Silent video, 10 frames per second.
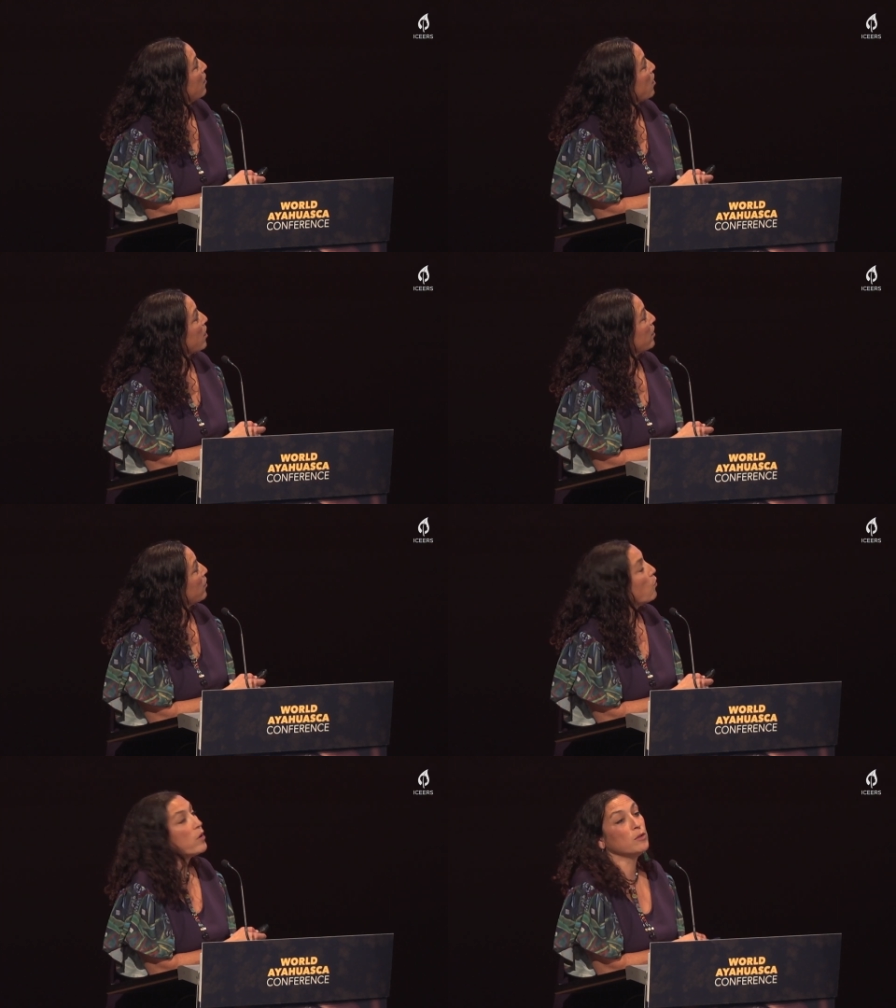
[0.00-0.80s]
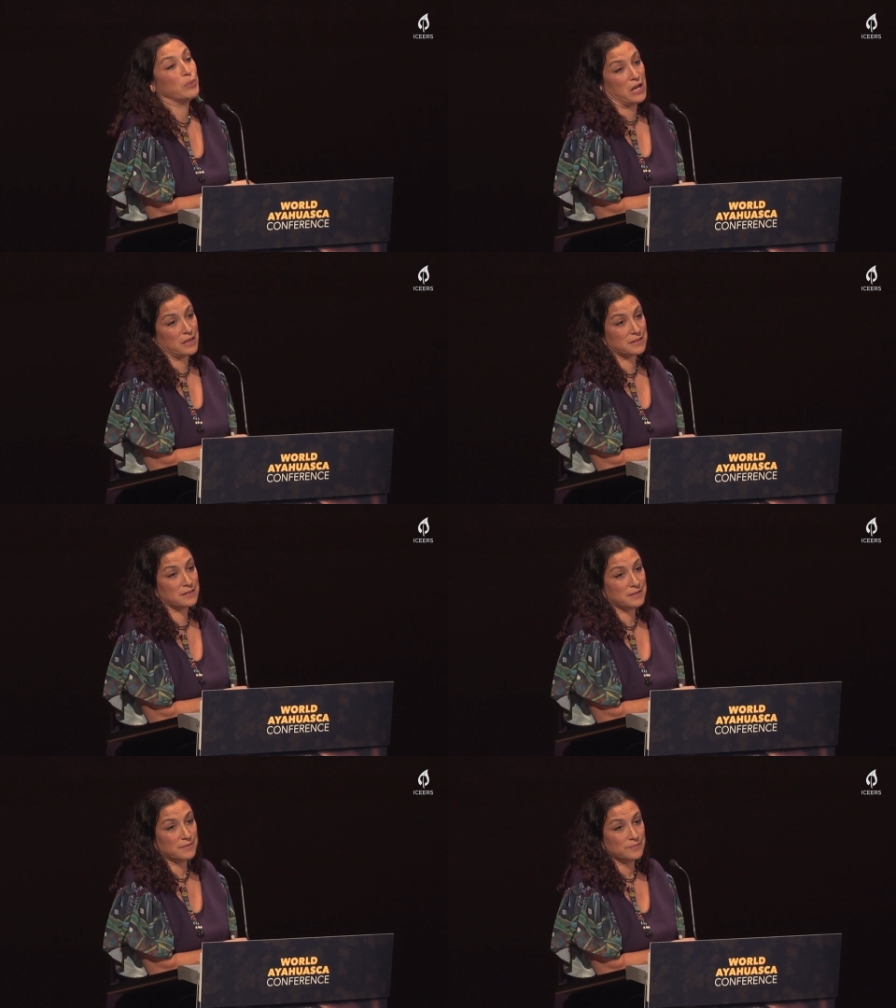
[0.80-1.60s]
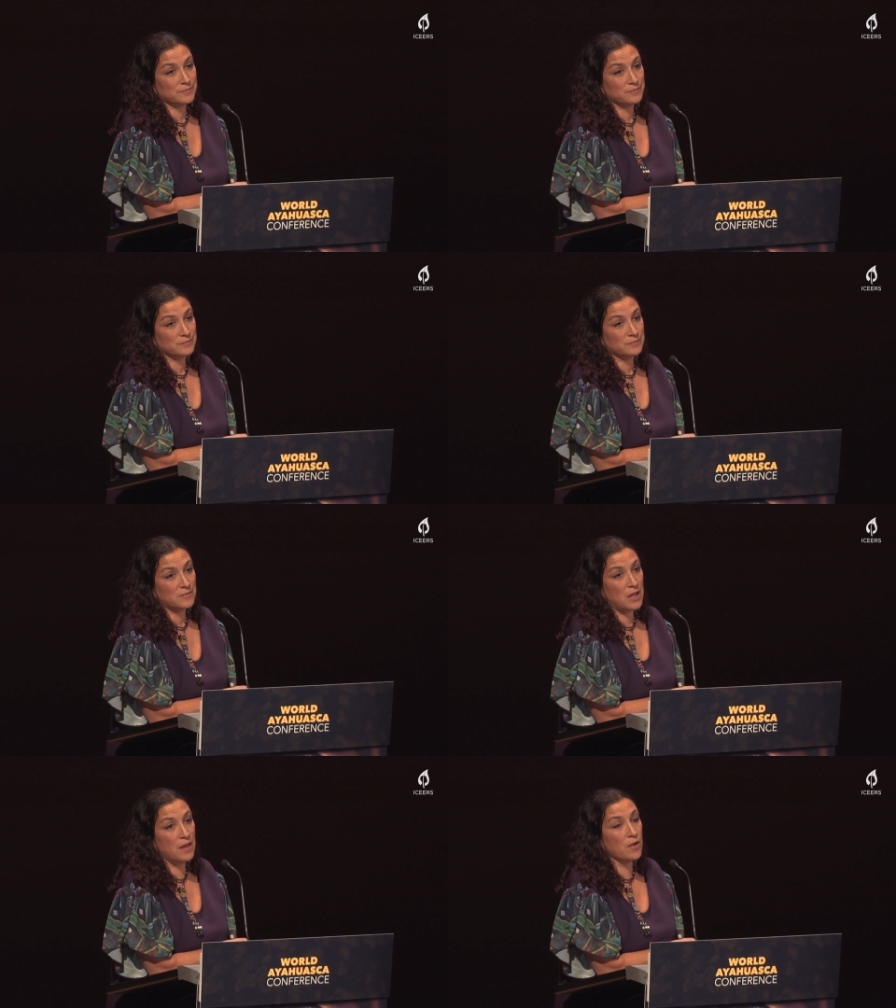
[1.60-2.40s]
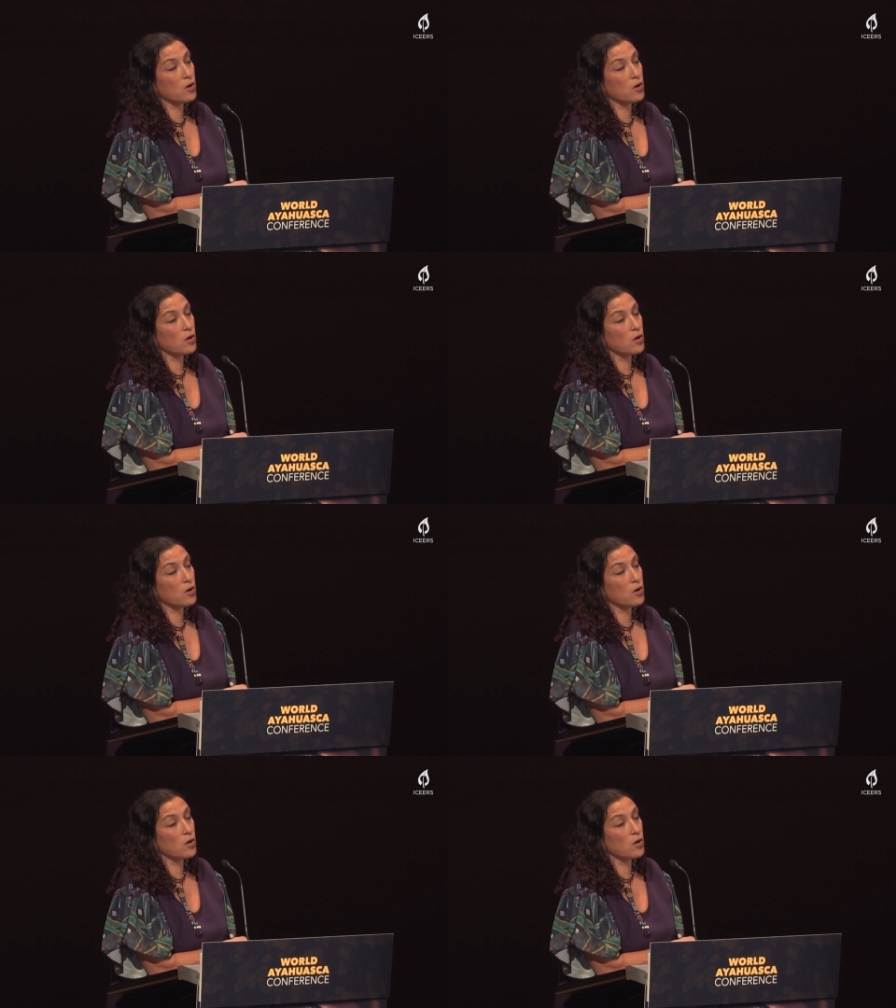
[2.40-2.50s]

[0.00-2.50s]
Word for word: are oil blocks, and